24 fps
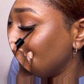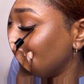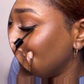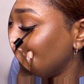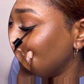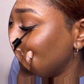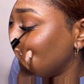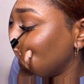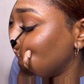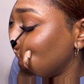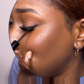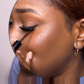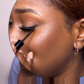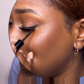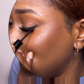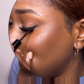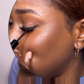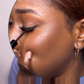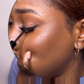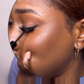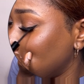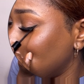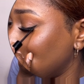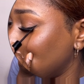
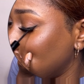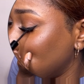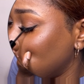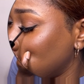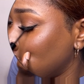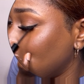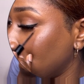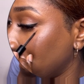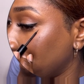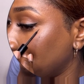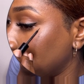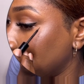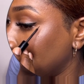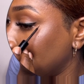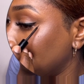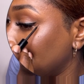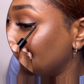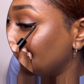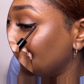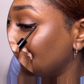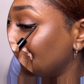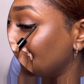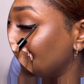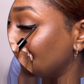and yeah,
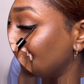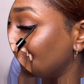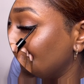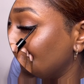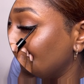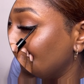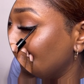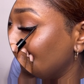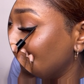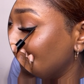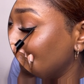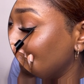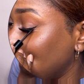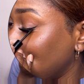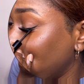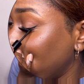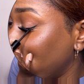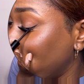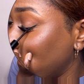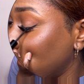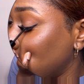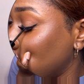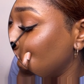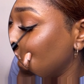
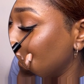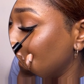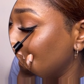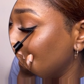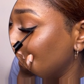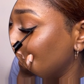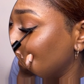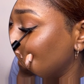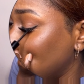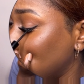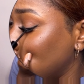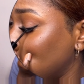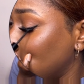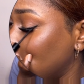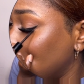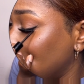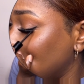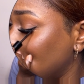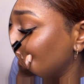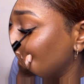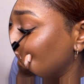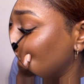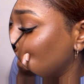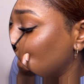fill in the
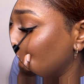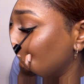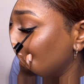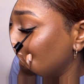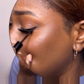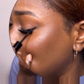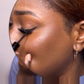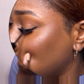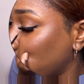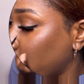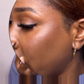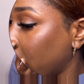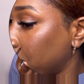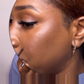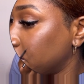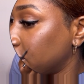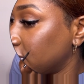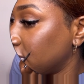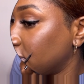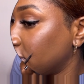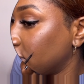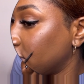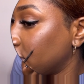little gaps.